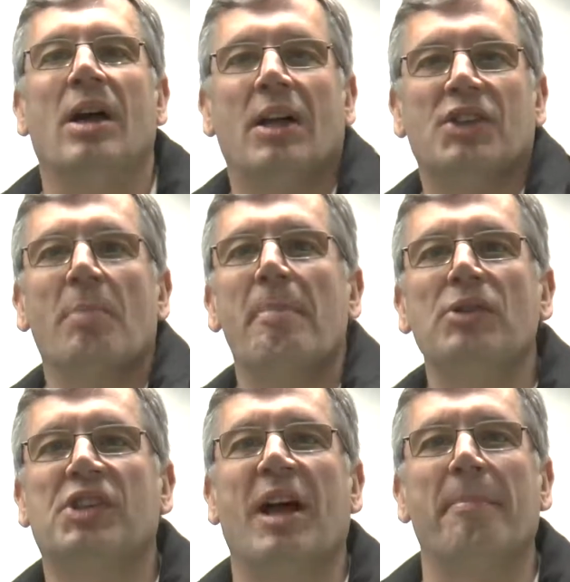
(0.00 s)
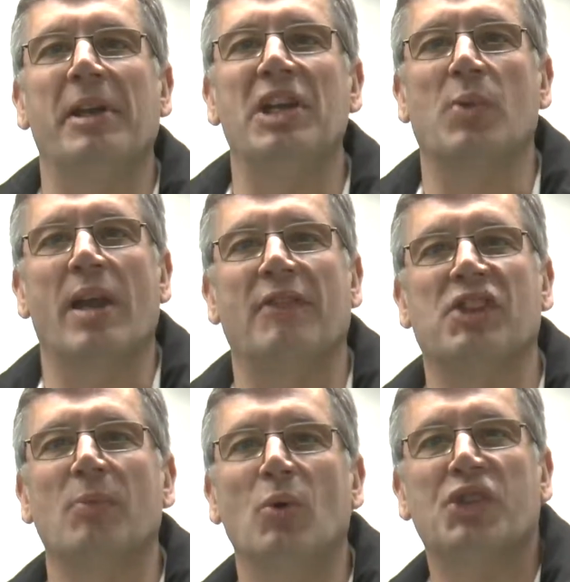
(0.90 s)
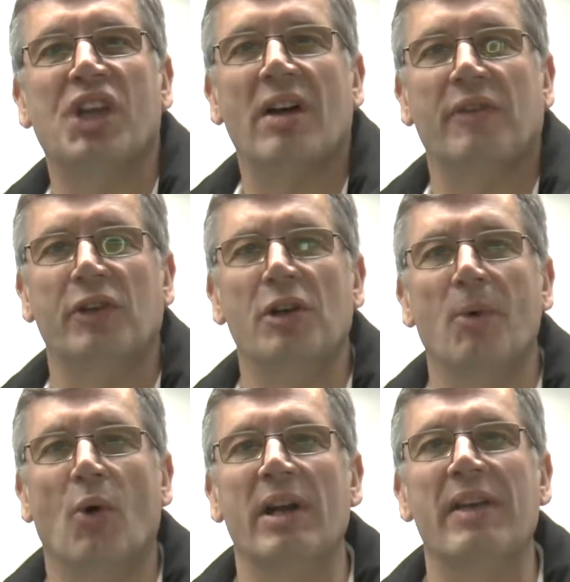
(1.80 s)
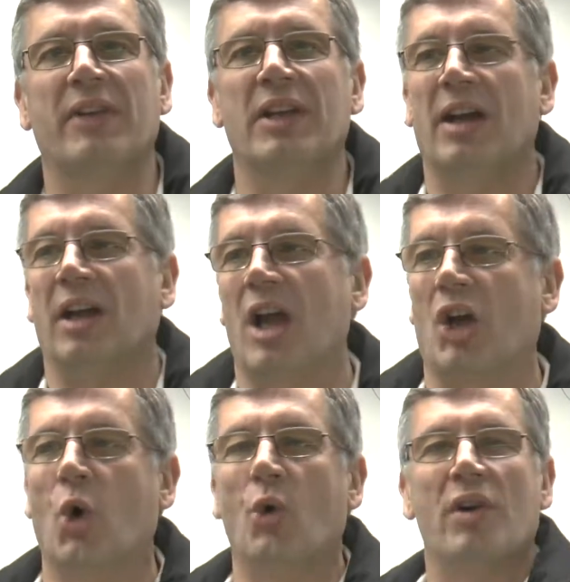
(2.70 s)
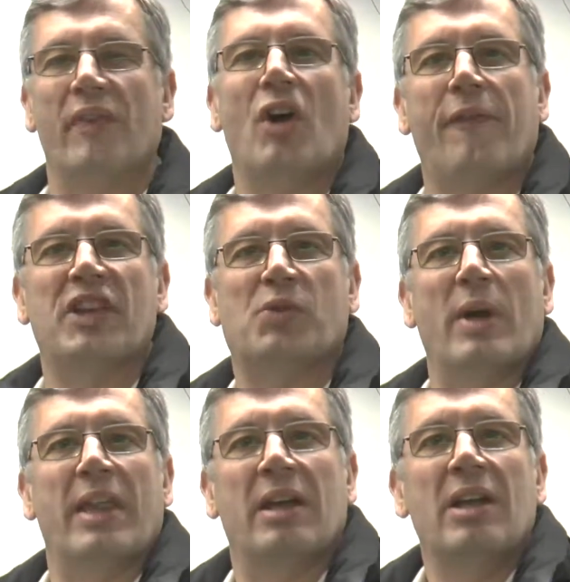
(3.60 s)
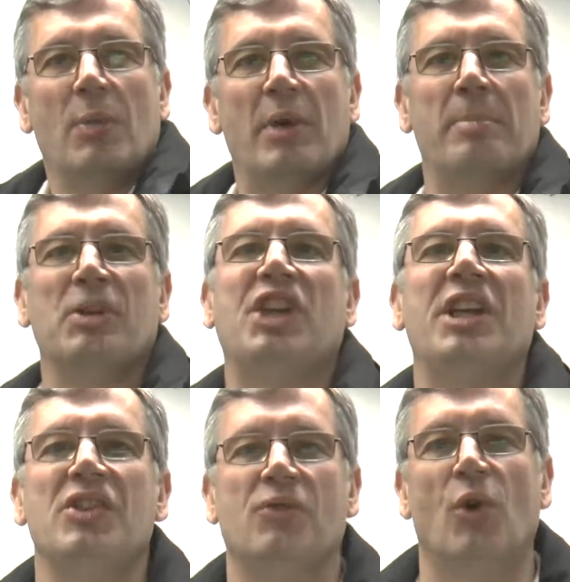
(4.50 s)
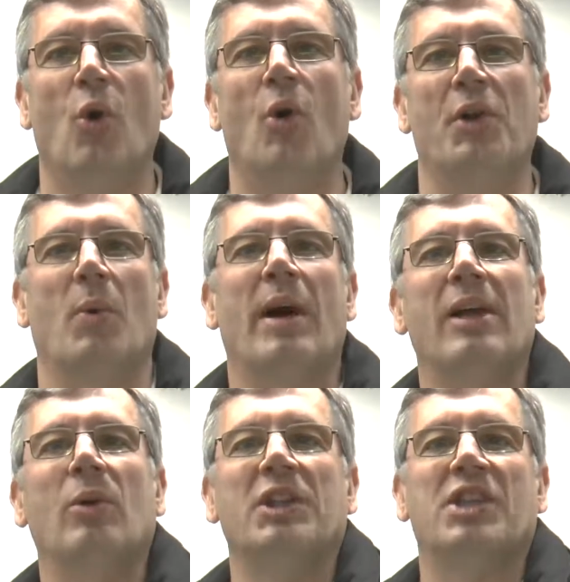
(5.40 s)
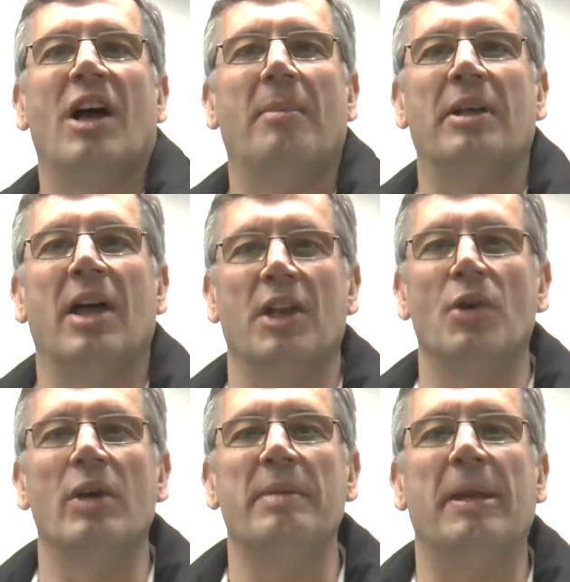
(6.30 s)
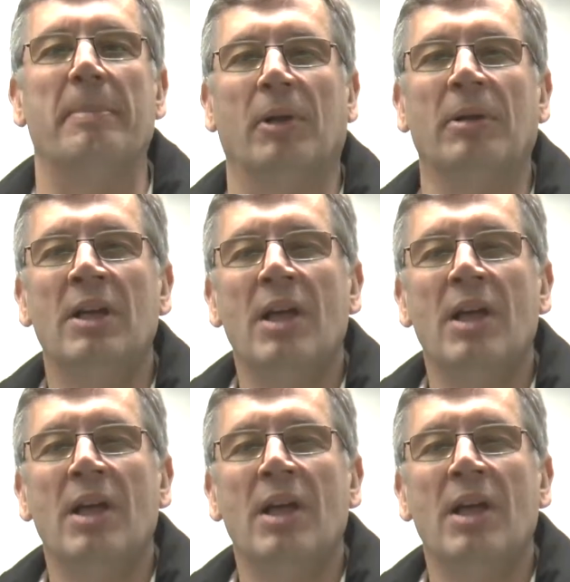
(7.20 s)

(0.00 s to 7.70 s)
So most companies would have a small server room, or even a corner of an office where the machines roared away all the time and annoyed people.